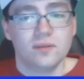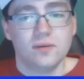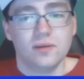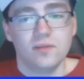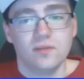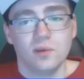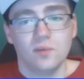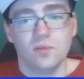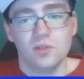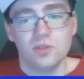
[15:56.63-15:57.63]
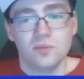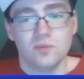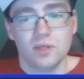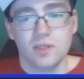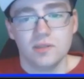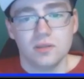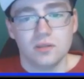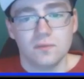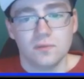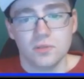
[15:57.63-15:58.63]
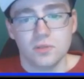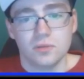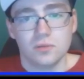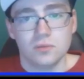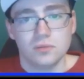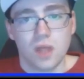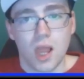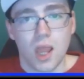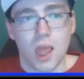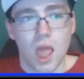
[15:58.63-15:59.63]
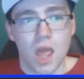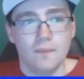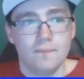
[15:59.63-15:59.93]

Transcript: Alright, so, finish in top threes and individuals. Blah, blah, blah.